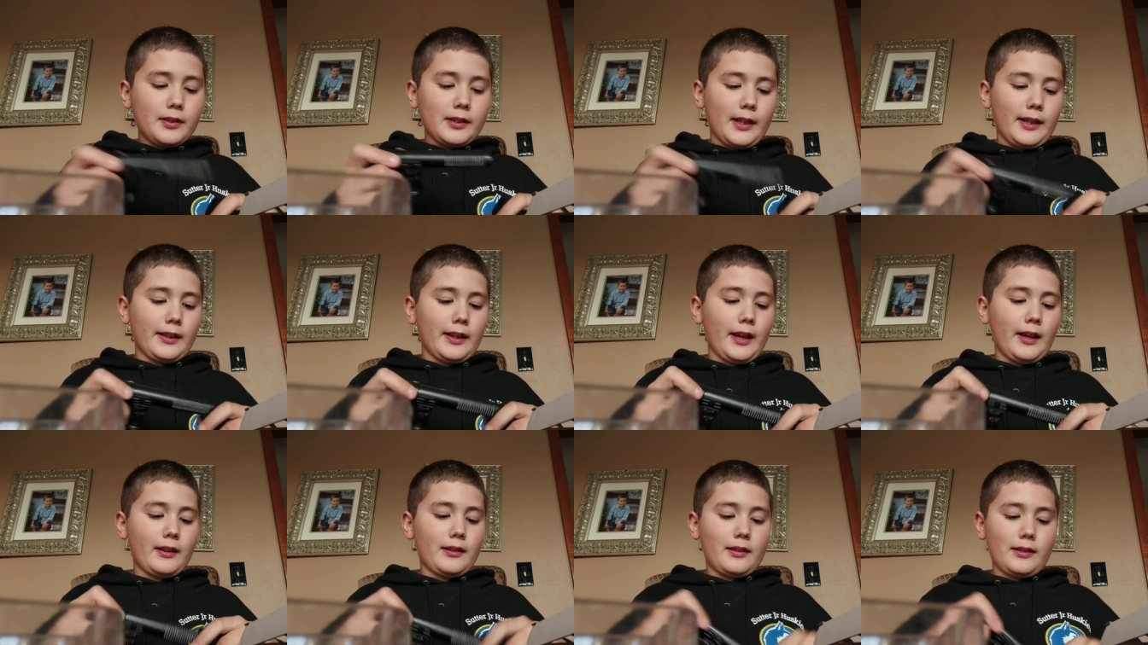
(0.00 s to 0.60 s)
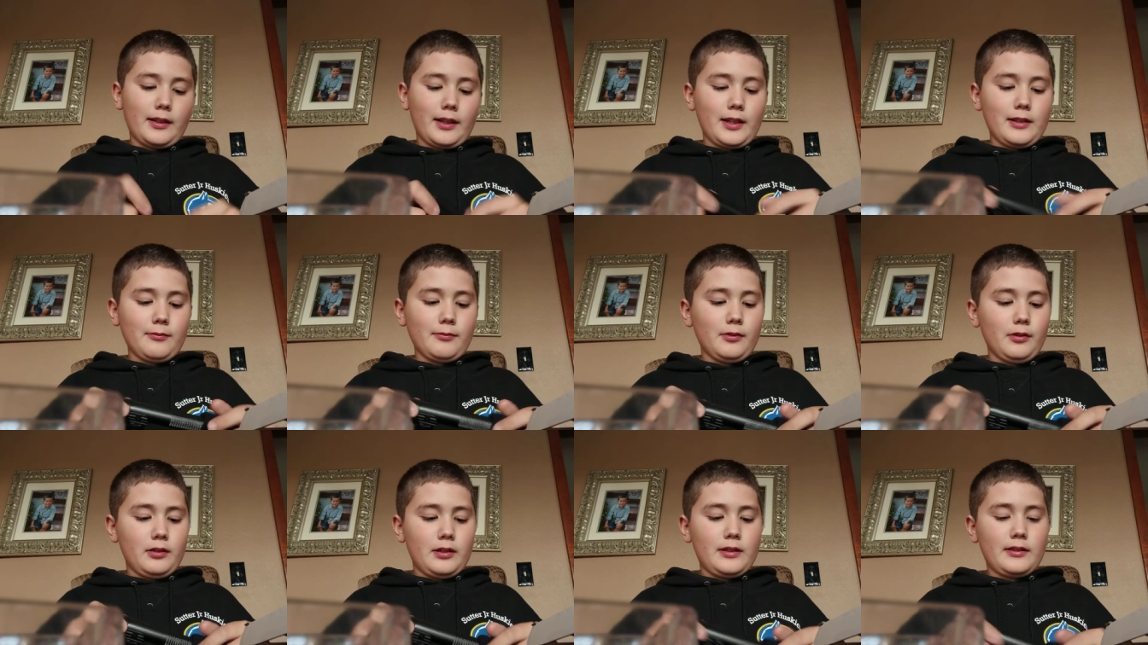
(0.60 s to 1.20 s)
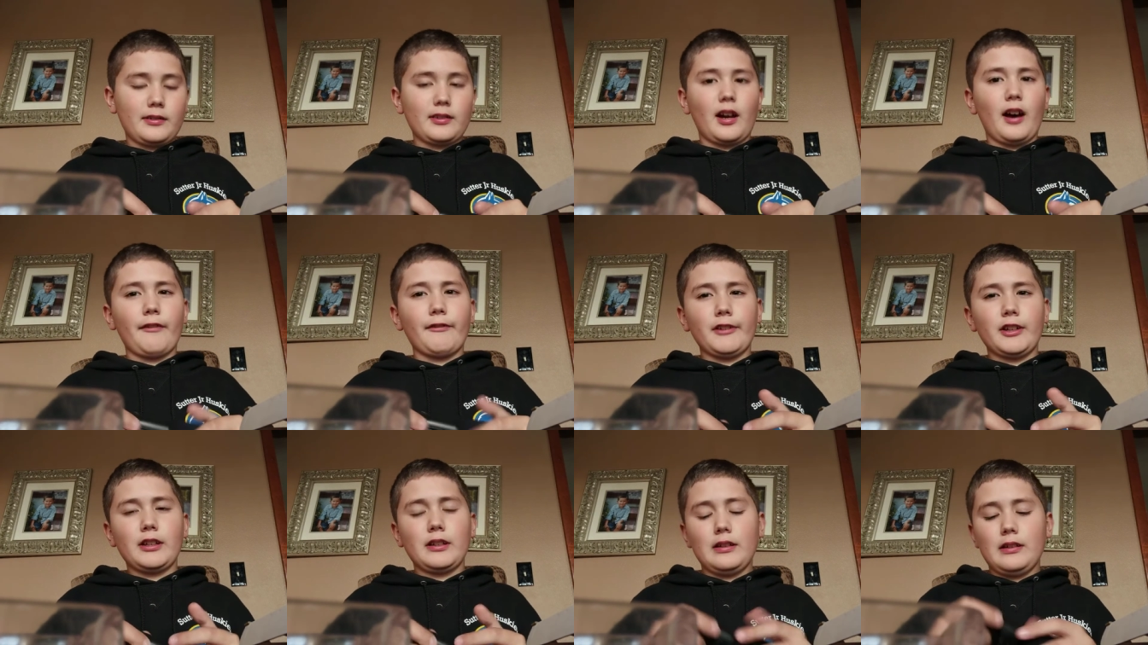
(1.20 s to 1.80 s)
like that. Like it will
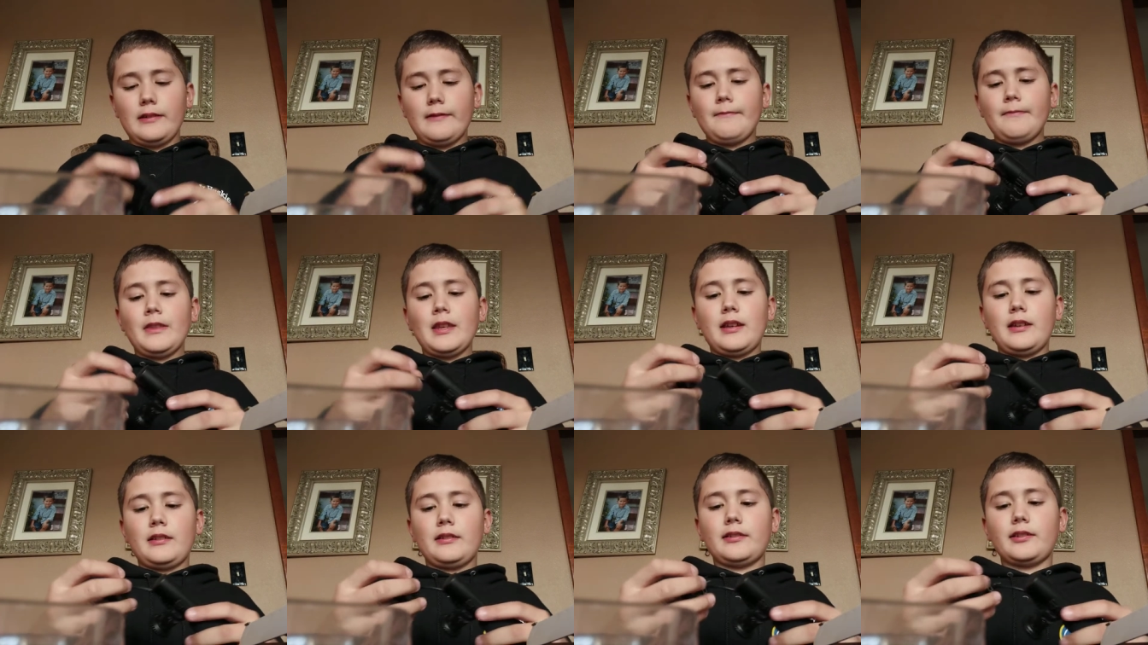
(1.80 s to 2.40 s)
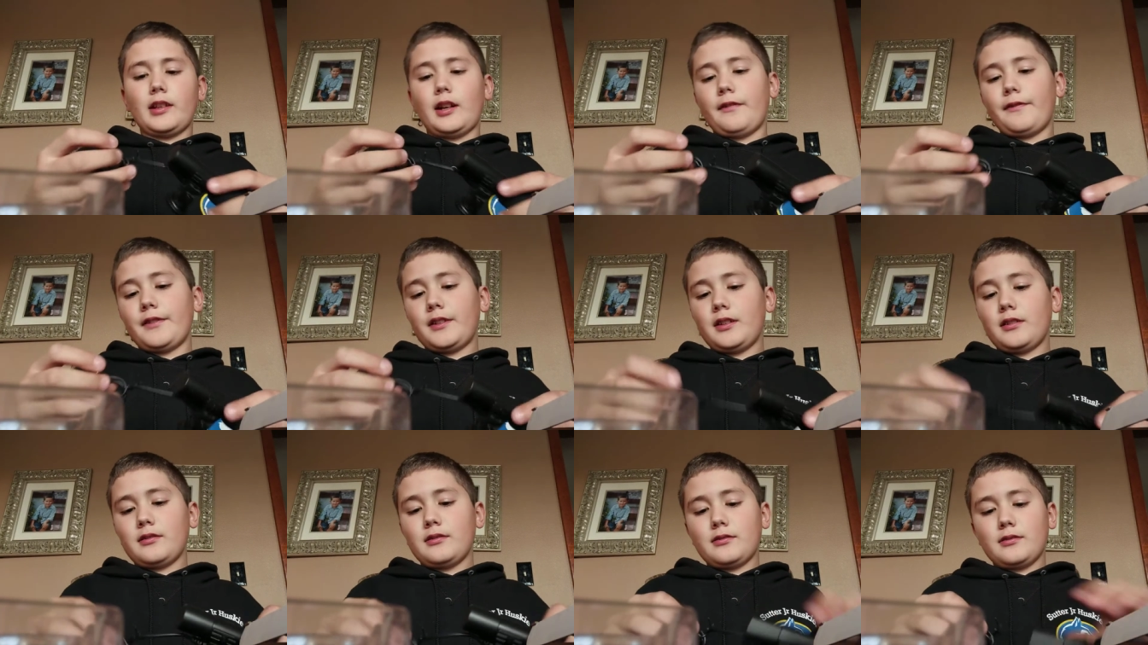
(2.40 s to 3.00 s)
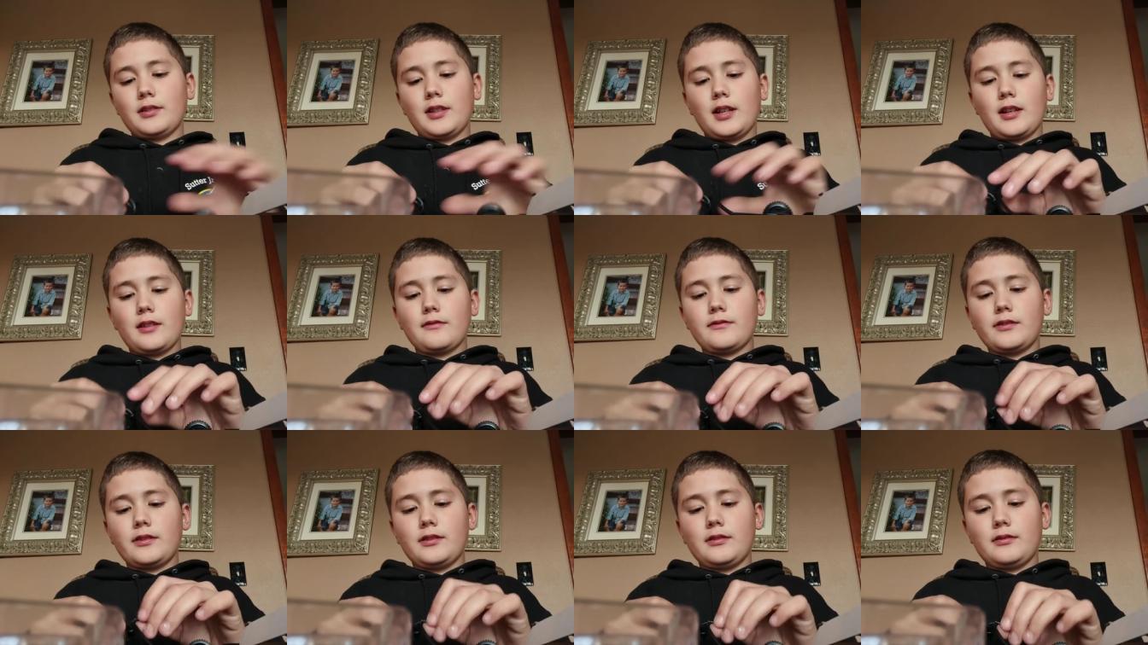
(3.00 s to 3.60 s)
soften it, soften kind
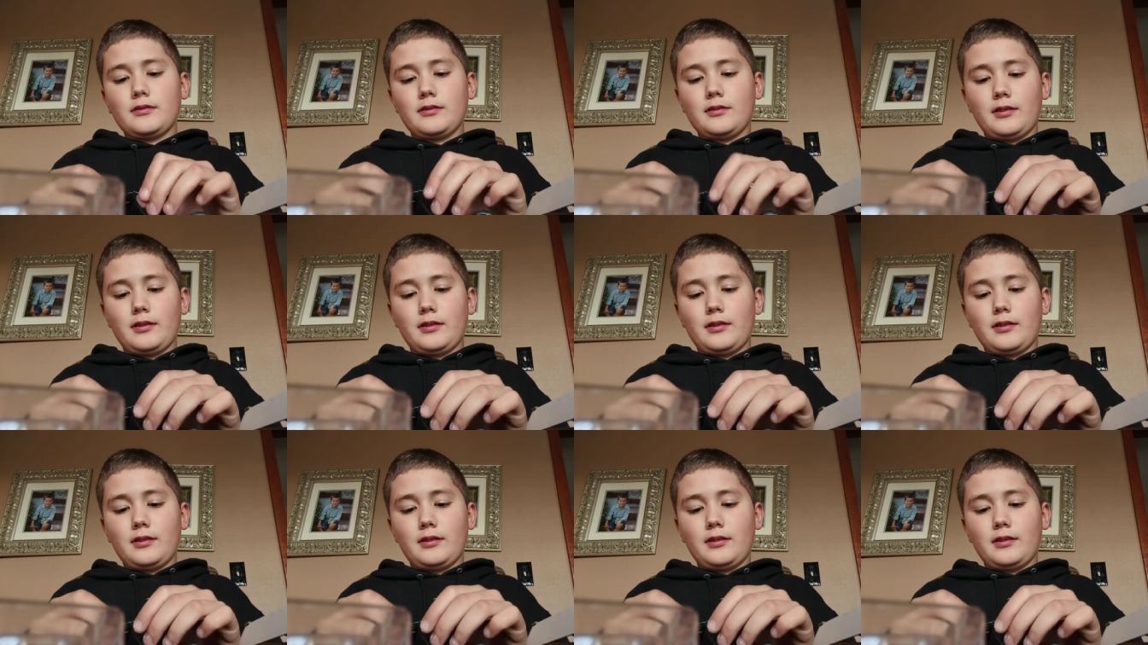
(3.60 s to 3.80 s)
of it.